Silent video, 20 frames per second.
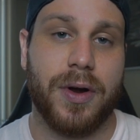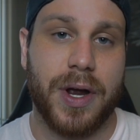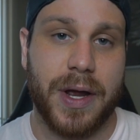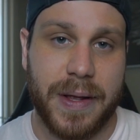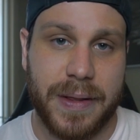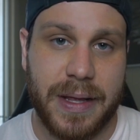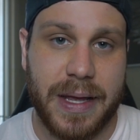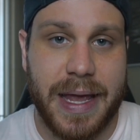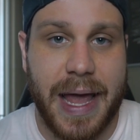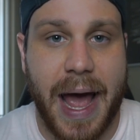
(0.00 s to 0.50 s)

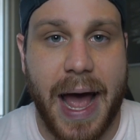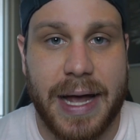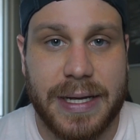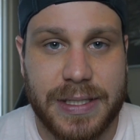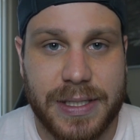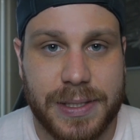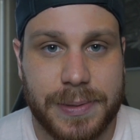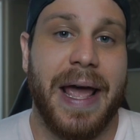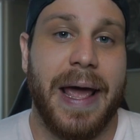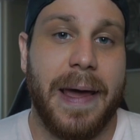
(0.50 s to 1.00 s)
and the
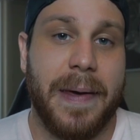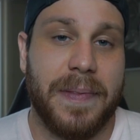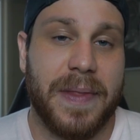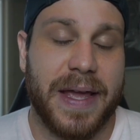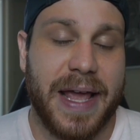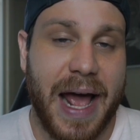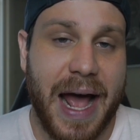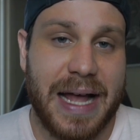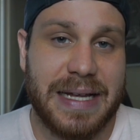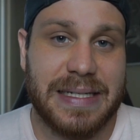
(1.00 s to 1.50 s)
gas
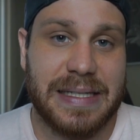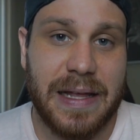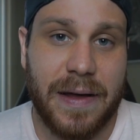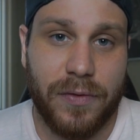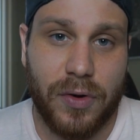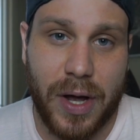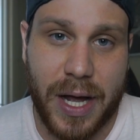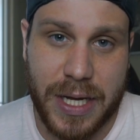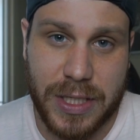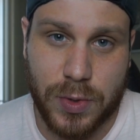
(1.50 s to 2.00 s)

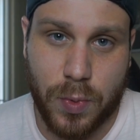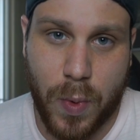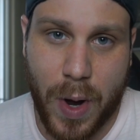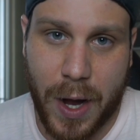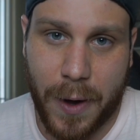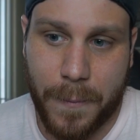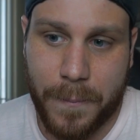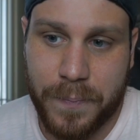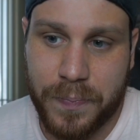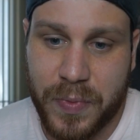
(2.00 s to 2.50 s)
level as
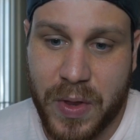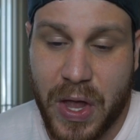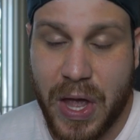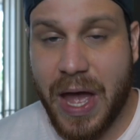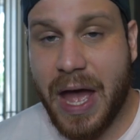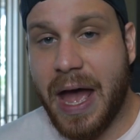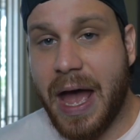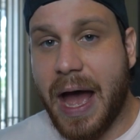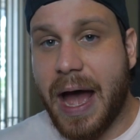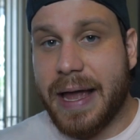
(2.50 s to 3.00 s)
well.
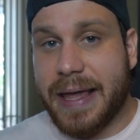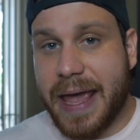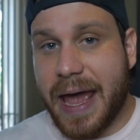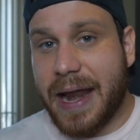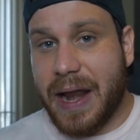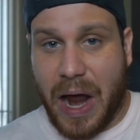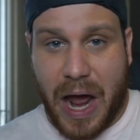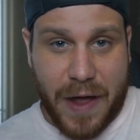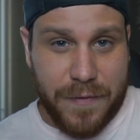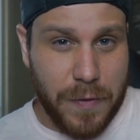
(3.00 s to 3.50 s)

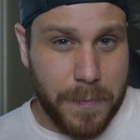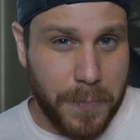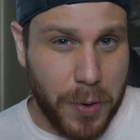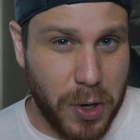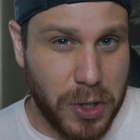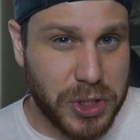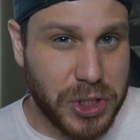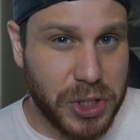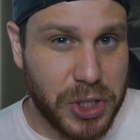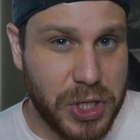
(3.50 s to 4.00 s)
Again, I haven't
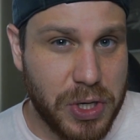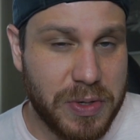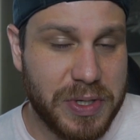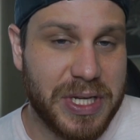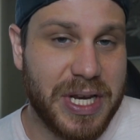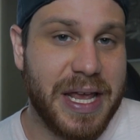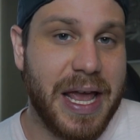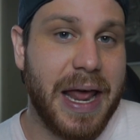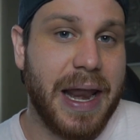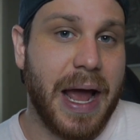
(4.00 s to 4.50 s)
personally
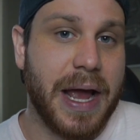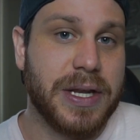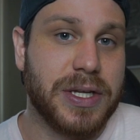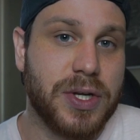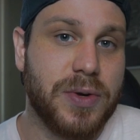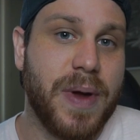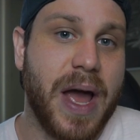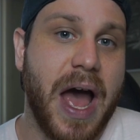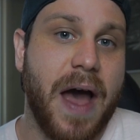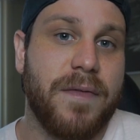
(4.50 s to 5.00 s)
used it yet. I
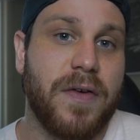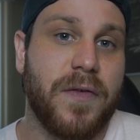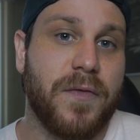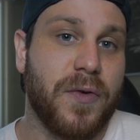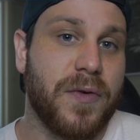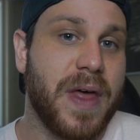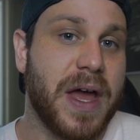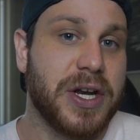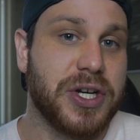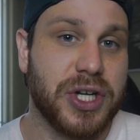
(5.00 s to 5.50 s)
do have it
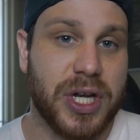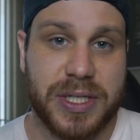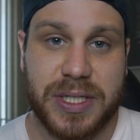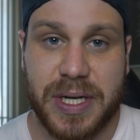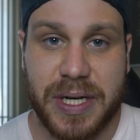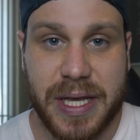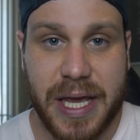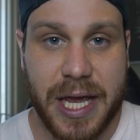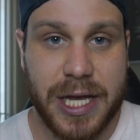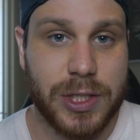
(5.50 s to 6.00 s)
for that just
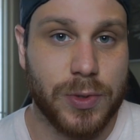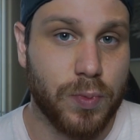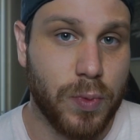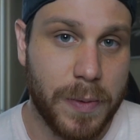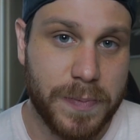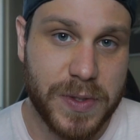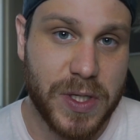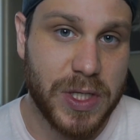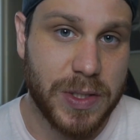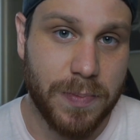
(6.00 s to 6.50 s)
in case
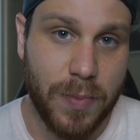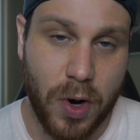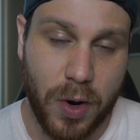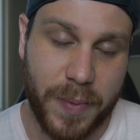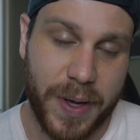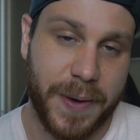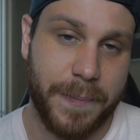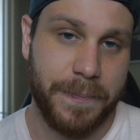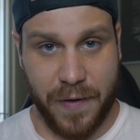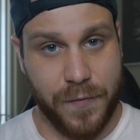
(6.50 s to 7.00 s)
whoopsies
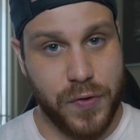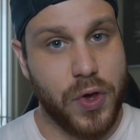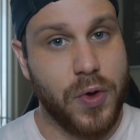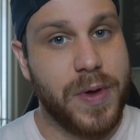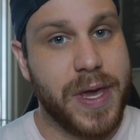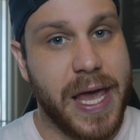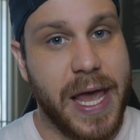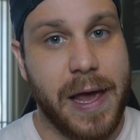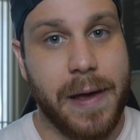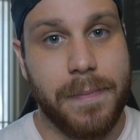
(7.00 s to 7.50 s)
moment if
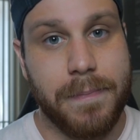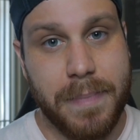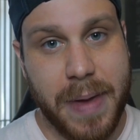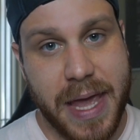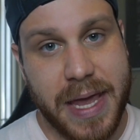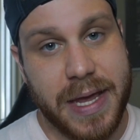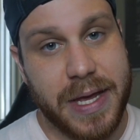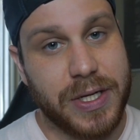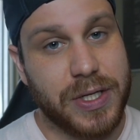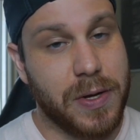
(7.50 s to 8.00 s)
you can't
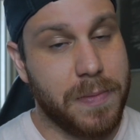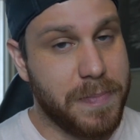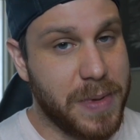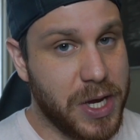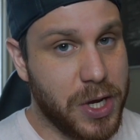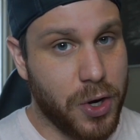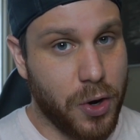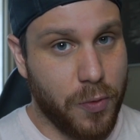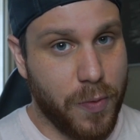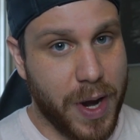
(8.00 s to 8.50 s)
make it to
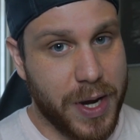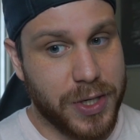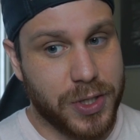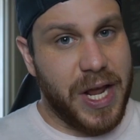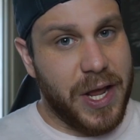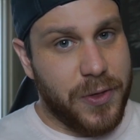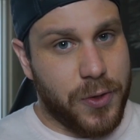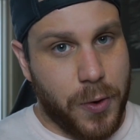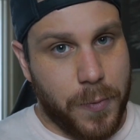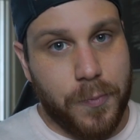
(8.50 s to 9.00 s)
meet your
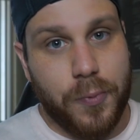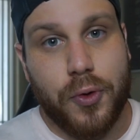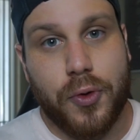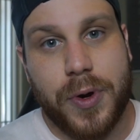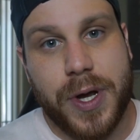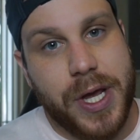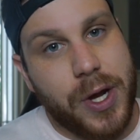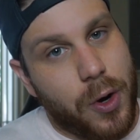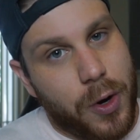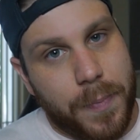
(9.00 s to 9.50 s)
rent either
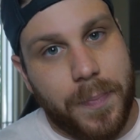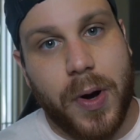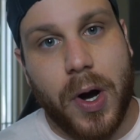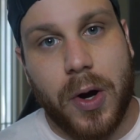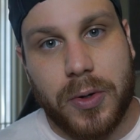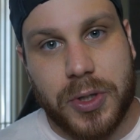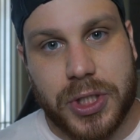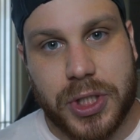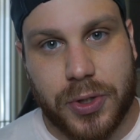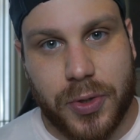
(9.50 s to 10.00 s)
pre or
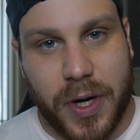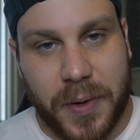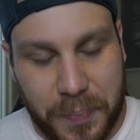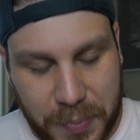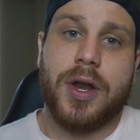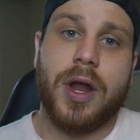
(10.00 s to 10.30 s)
post trip.